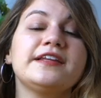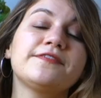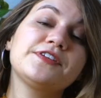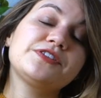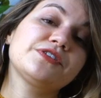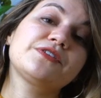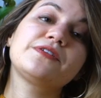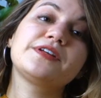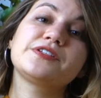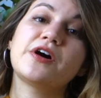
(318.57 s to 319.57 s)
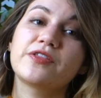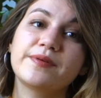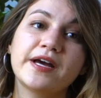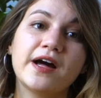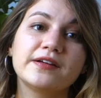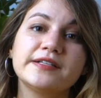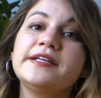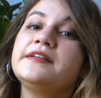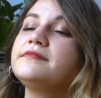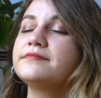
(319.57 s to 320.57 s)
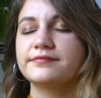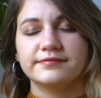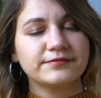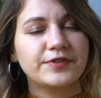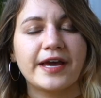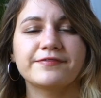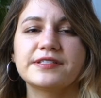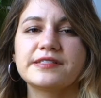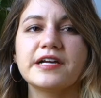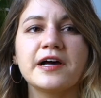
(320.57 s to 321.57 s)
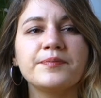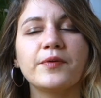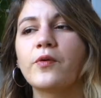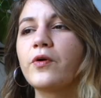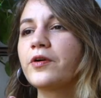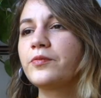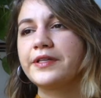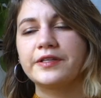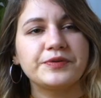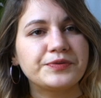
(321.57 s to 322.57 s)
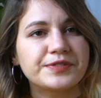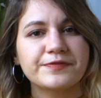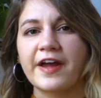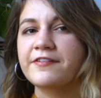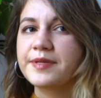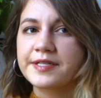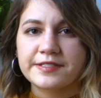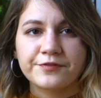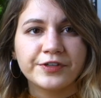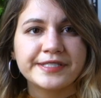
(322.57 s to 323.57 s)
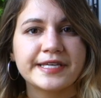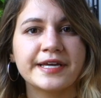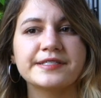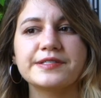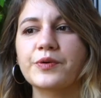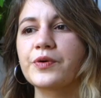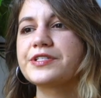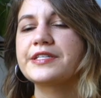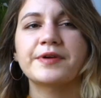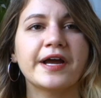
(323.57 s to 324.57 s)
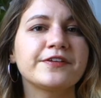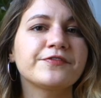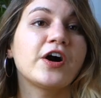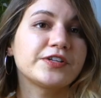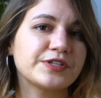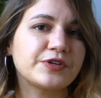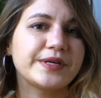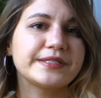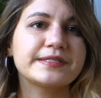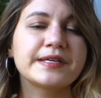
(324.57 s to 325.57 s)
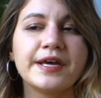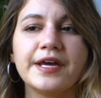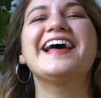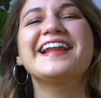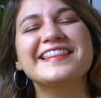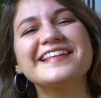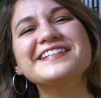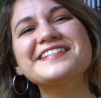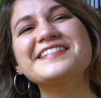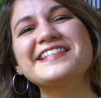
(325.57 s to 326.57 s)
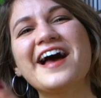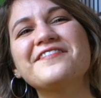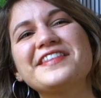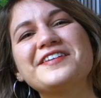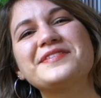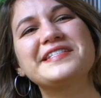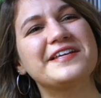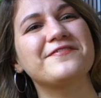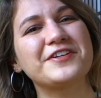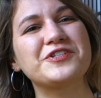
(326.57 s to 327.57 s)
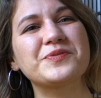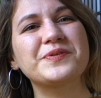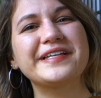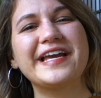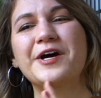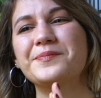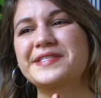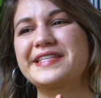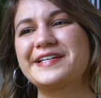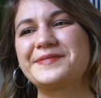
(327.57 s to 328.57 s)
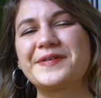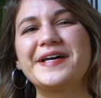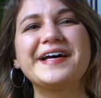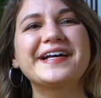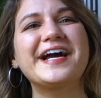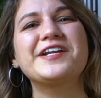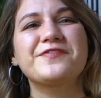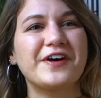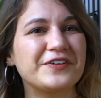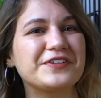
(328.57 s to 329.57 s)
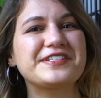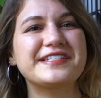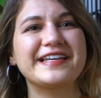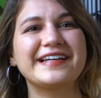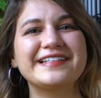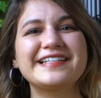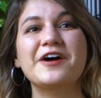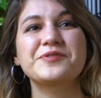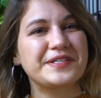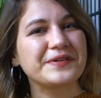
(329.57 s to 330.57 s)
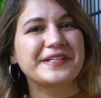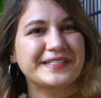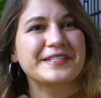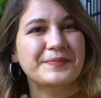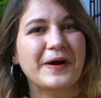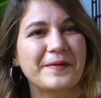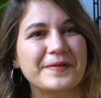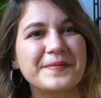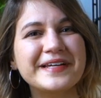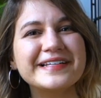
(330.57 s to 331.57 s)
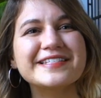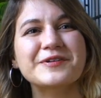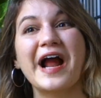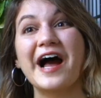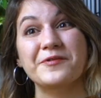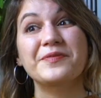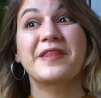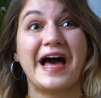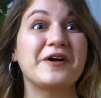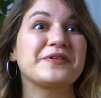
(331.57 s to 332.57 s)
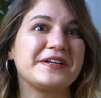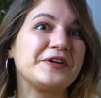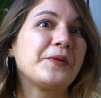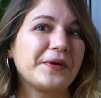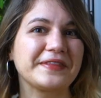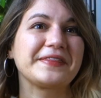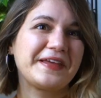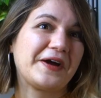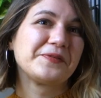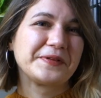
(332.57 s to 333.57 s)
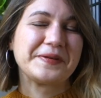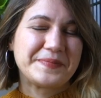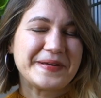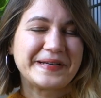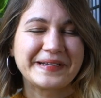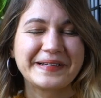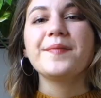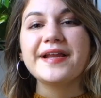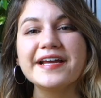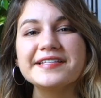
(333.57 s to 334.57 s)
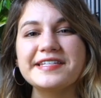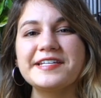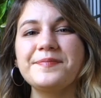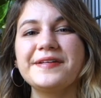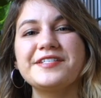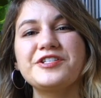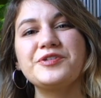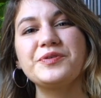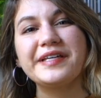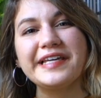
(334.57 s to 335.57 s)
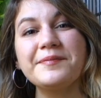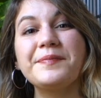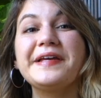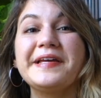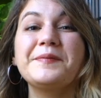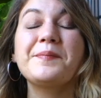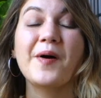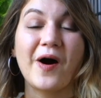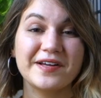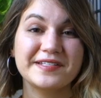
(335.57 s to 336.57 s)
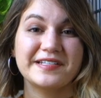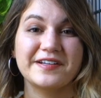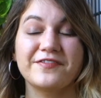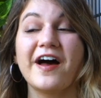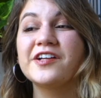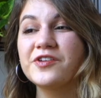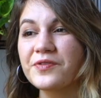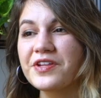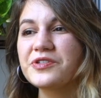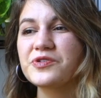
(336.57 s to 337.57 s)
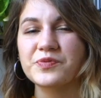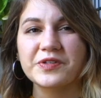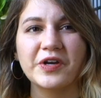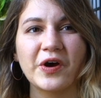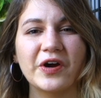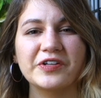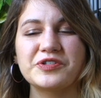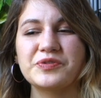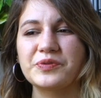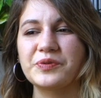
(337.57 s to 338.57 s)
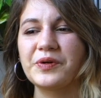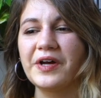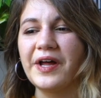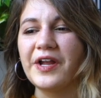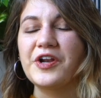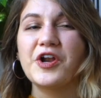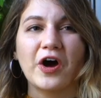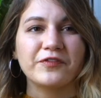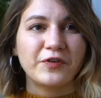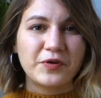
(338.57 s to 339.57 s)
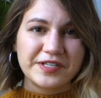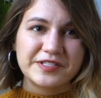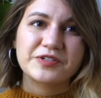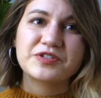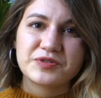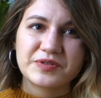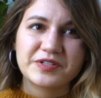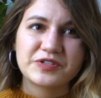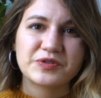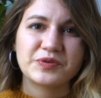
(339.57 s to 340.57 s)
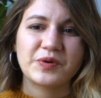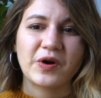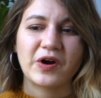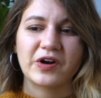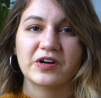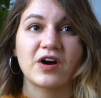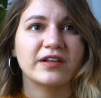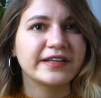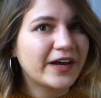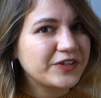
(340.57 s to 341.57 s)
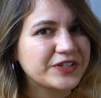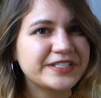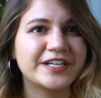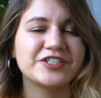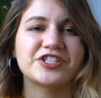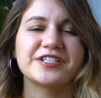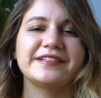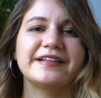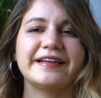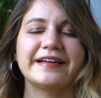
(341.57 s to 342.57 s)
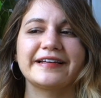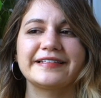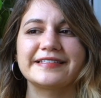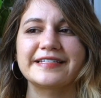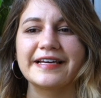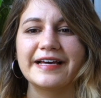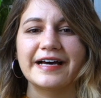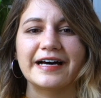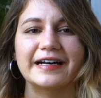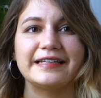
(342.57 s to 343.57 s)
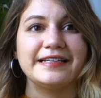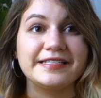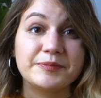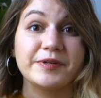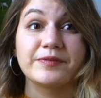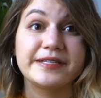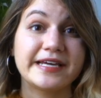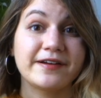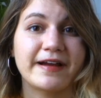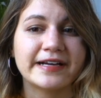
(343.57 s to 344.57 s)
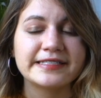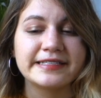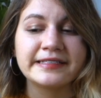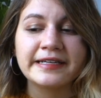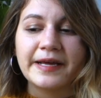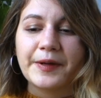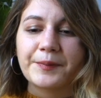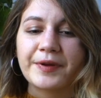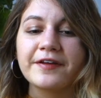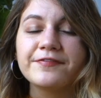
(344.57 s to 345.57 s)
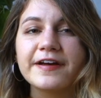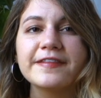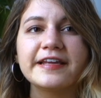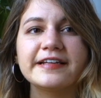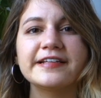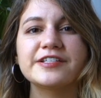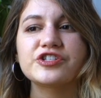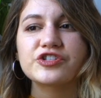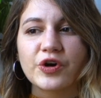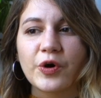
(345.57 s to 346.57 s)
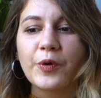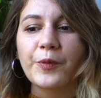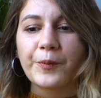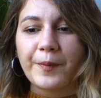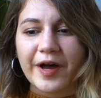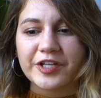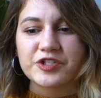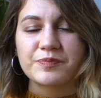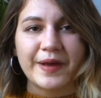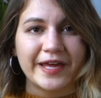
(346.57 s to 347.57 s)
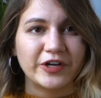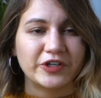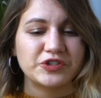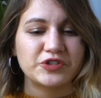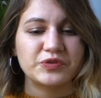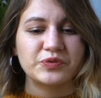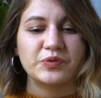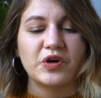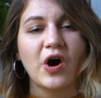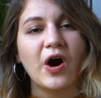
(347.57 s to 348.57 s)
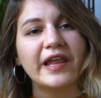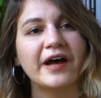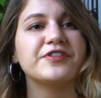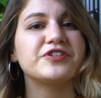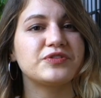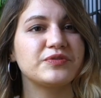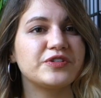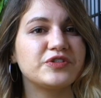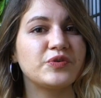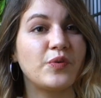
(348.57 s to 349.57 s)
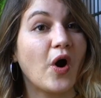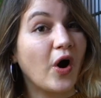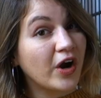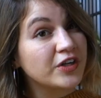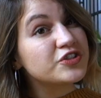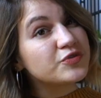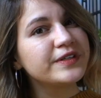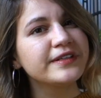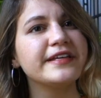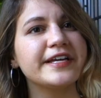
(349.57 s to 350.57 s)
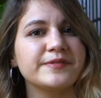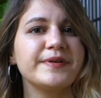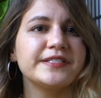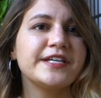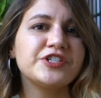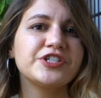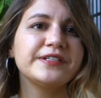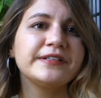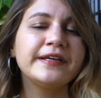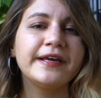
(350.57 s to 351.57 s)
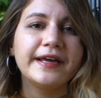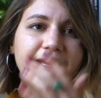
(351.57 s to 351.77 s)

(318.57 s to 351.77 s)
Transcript: And if the circle is all the way colored in, we have to stop, or we lose 5 minutes of recess or some kind of consequence. And I think just having them see it visually helps them kind of understand how serious the problem is, or how loud and annoying that they are really being. My next tip is to keep it positive. I know that it's really hard to not focus on students who are calling out your attention and need to be redirected, but I found that it is so much better to call out the students who are doing the expectation